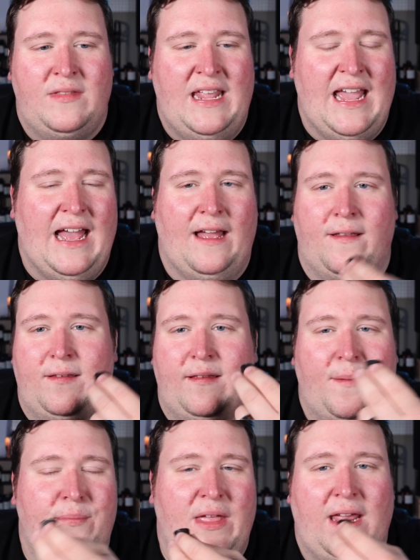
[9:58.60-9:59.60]
yeah,
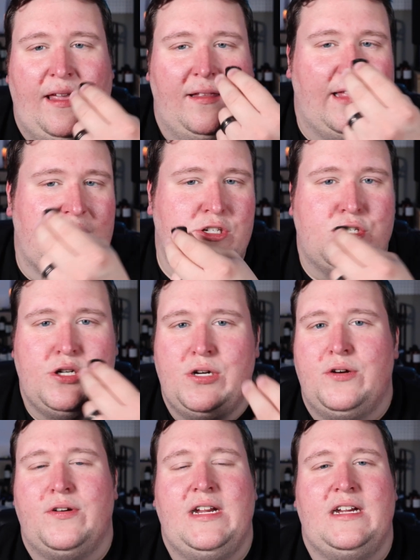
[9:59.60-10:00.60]
something like
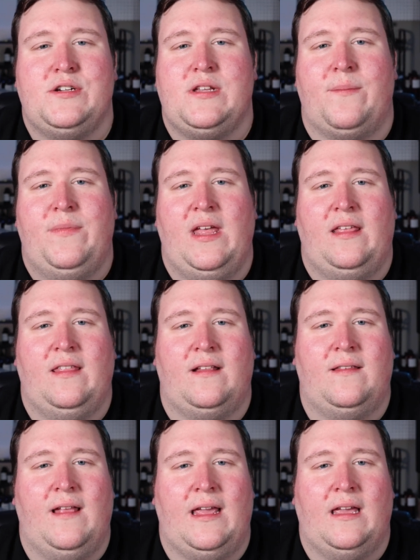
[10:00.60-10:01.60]
sugary or something
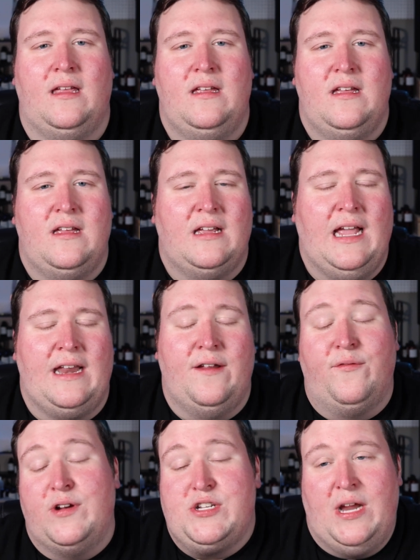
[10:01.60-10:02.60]
that's like kind
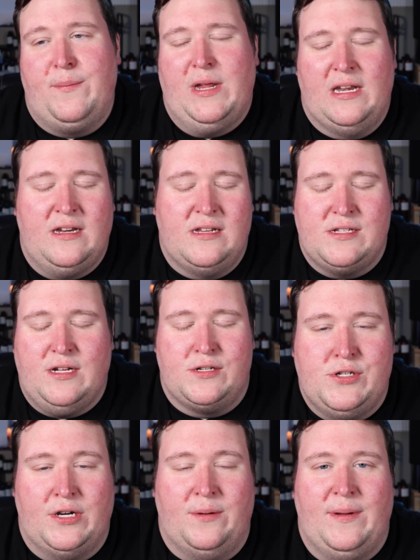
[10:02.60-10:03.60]
of, which I mean, it is
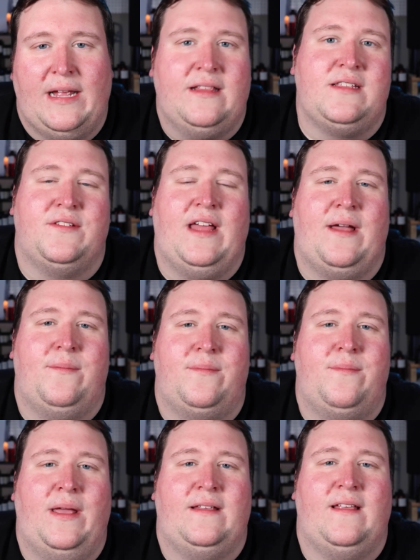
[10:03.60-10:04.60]
sugar pine, so that
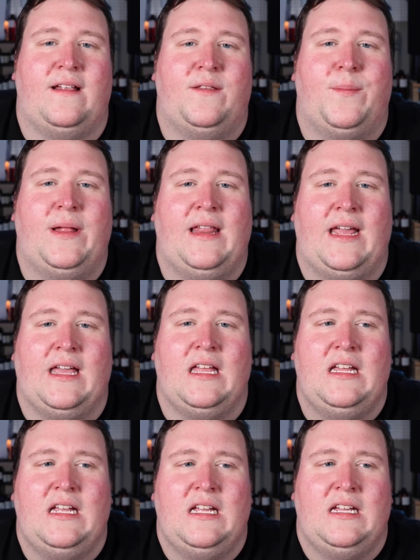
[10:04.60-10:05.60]
makes sense. But like,
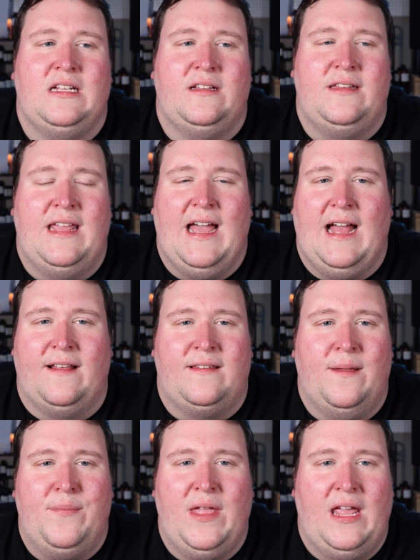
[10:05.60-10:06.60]
yeah,
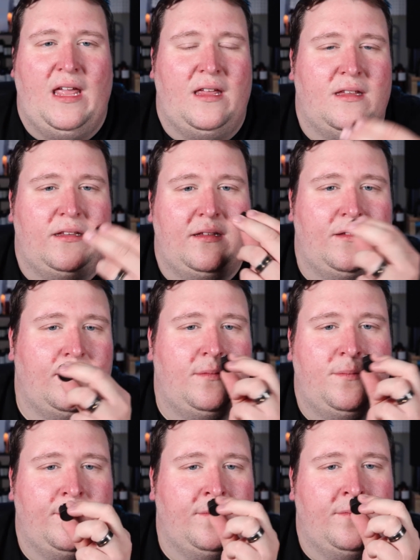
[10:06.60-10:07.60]
something
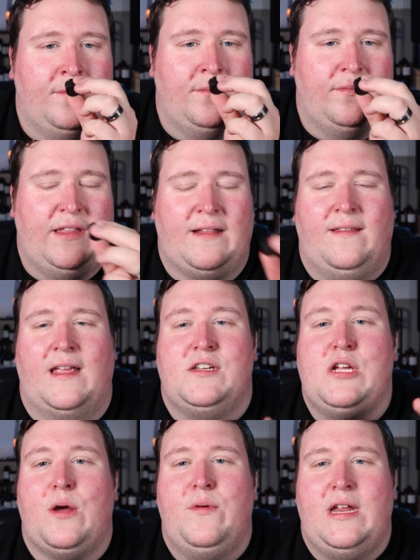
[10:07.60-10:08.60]
that's like
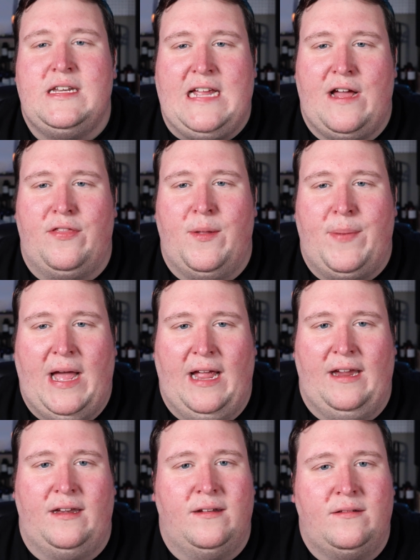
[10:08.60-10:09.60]
toning down the
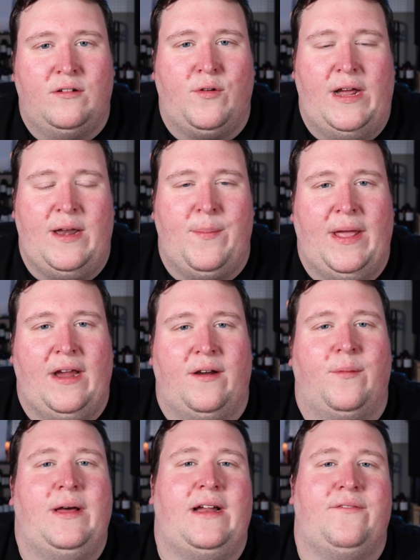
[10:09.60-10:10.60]
pine quite a bit
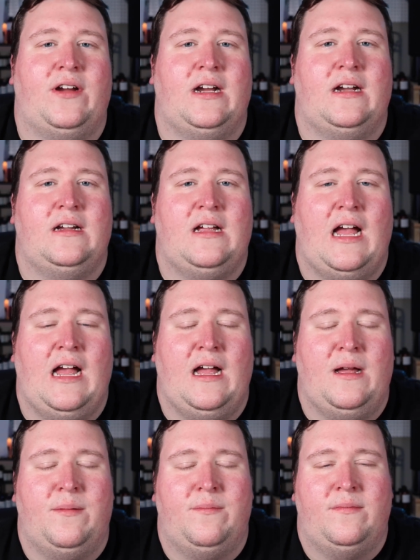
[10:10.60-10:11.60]
or whatever,
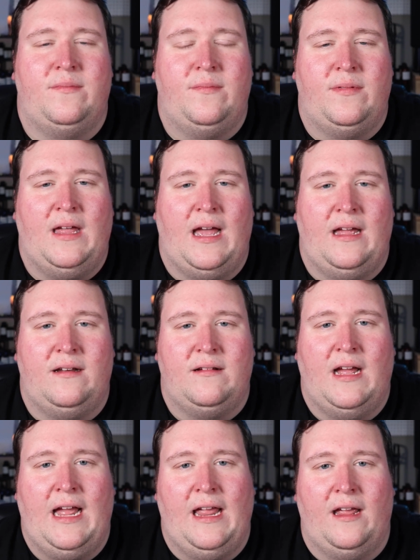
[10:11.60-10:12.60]
that
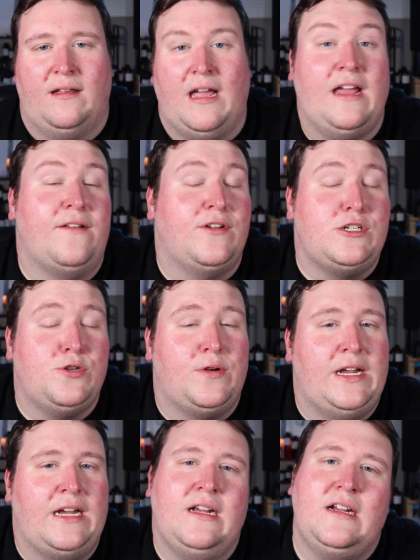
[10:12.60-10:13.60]
I kind of
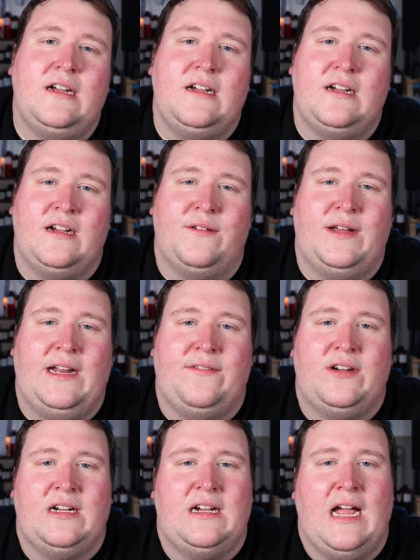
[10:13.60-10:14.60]
enjoy or
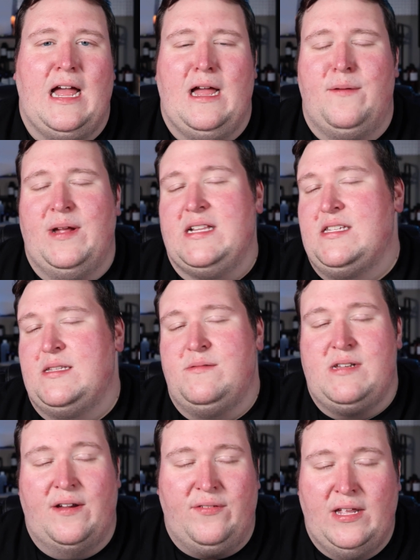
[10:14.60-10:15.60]
whatever. It's
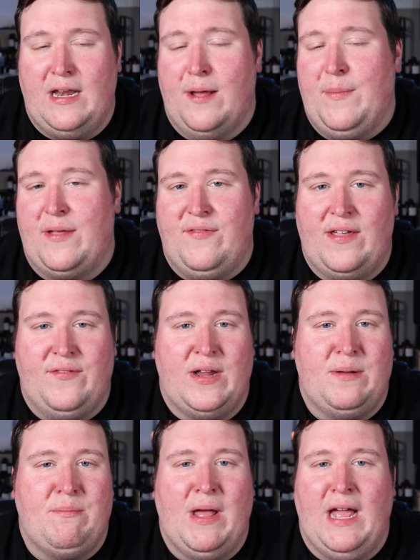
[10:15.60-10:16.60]
definitely not my
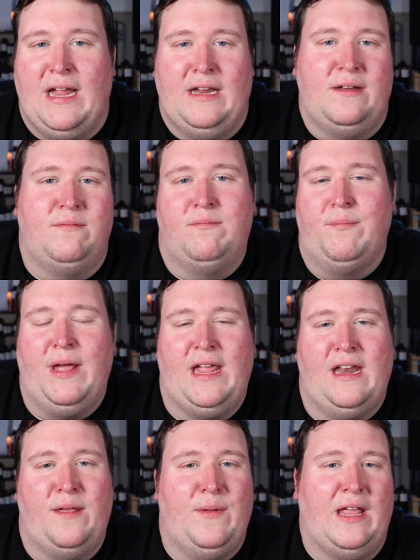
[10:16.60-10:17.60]
favorite pine by
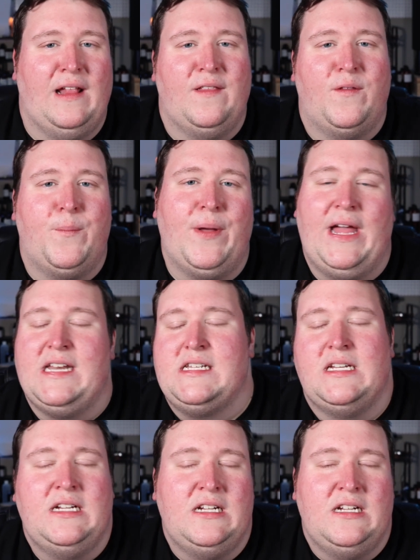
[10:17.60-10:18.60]
any means, but